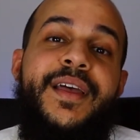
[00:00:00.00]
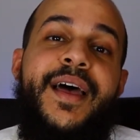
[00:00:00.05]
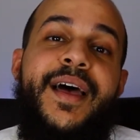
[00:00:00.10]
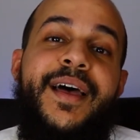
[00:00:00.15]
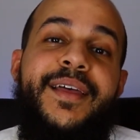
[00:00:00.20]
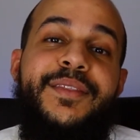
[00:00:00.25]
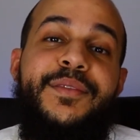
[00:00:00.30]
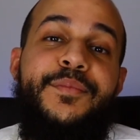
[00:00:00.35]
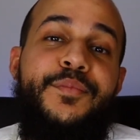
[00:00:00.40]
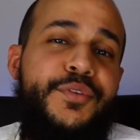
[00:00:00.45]

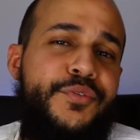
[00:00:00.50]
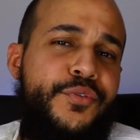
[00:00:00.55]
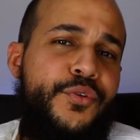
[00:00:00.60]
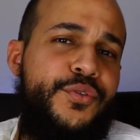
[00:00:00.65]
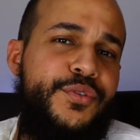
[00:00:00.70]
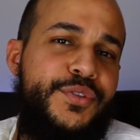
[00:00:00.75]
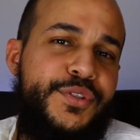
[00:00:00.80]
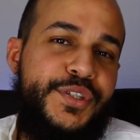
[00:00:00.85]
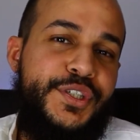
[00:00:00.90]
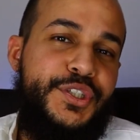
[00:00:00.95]
And
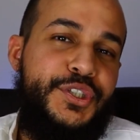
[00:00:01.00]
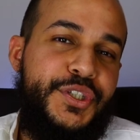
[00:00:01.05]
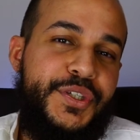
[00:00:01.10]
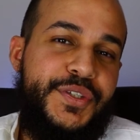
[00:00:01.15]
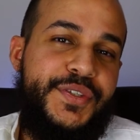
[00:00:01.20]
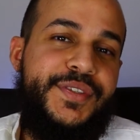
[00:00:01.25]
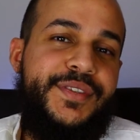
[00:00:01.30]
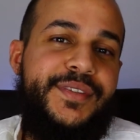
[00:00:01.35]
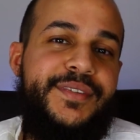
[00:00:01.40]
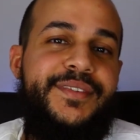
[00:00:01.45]
before they
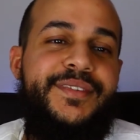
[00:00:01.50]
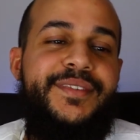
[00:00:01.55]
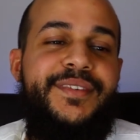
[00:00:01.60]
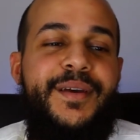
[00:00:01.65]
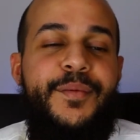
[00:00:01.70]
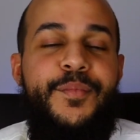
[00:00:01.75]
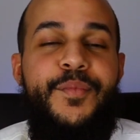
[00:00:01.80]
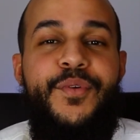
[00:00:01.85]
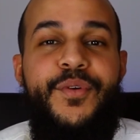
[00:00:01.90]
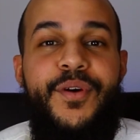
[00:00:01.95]
just
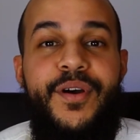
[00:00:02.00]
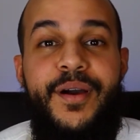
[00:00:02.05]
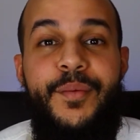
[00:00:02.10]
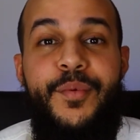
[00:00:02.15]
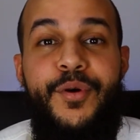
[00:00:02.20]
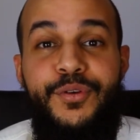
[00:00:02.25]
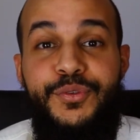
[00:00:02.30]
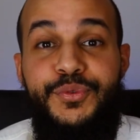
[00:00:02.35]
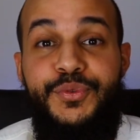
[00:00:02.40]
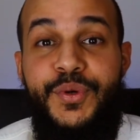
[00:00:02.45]

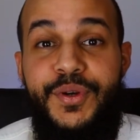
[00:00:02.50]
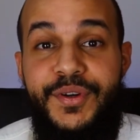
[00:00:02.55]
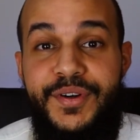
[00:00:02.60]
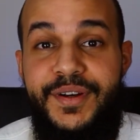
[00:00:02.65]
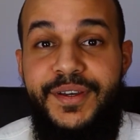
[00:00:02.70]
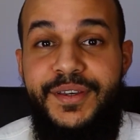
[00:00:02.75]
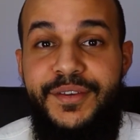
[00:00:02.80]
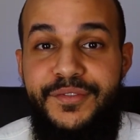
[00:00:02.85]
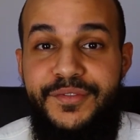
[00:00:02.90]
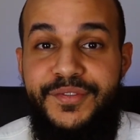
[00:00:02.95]
about to
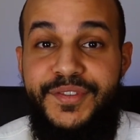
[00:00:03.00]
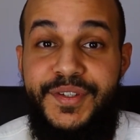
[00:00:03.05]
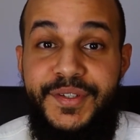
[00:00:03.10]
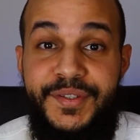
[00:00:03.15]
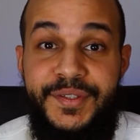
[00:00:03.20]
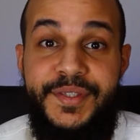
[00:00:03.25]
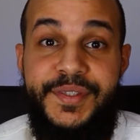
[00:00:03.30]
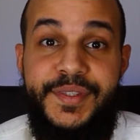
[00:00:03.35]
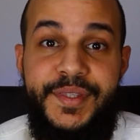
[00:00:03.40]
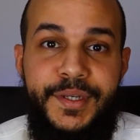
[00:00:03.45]
arrive their
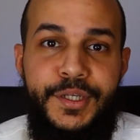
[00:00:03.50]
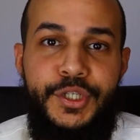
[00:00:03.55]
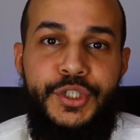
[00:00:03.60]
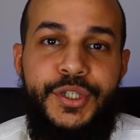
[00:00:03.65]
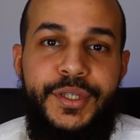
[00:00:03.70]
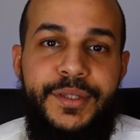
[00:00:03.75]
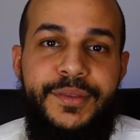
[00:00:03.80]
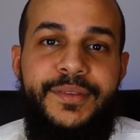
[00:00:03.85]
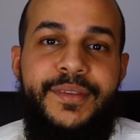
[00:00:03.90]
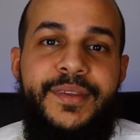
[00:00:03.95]

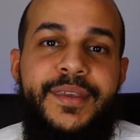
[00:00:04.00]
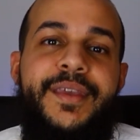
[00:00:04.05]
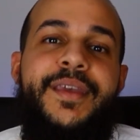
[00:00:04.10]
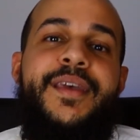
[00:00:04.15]
destination,